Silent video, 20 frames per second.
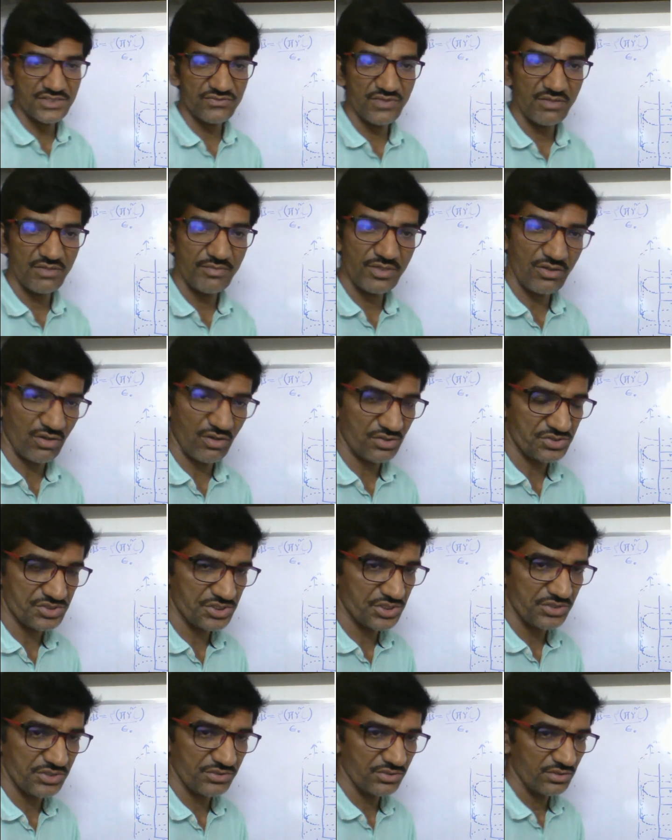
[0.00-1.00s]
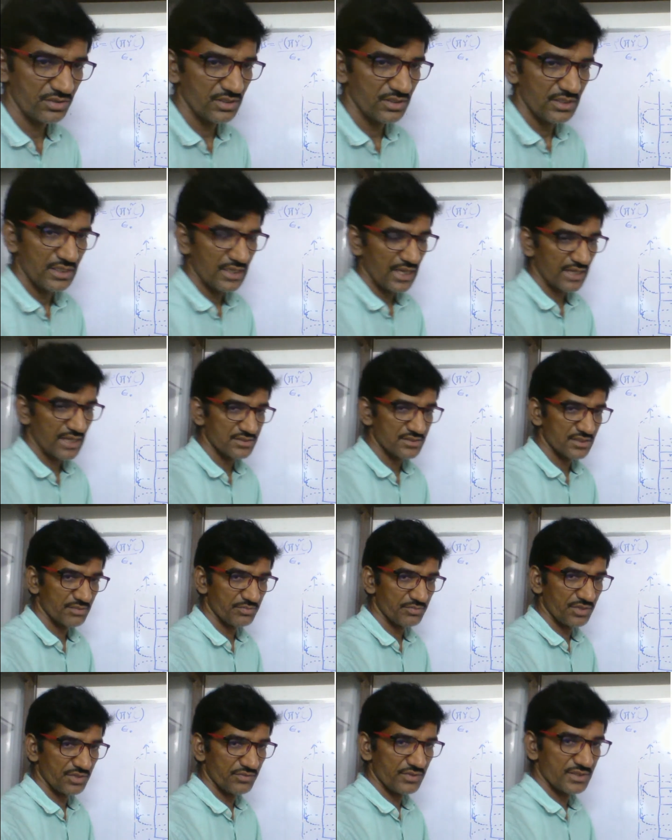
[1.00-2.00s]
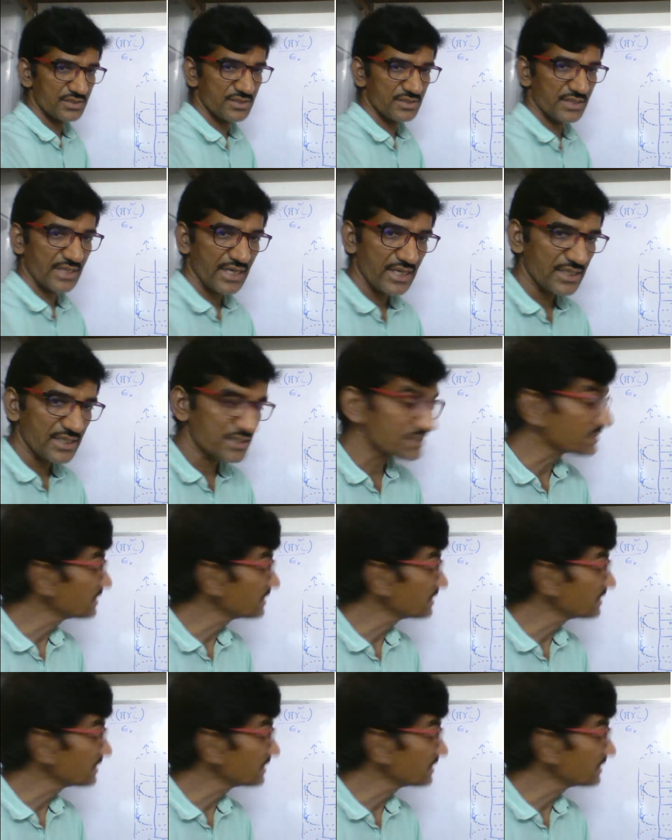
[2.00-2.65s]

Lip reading: will be non-zero, as in the previous case.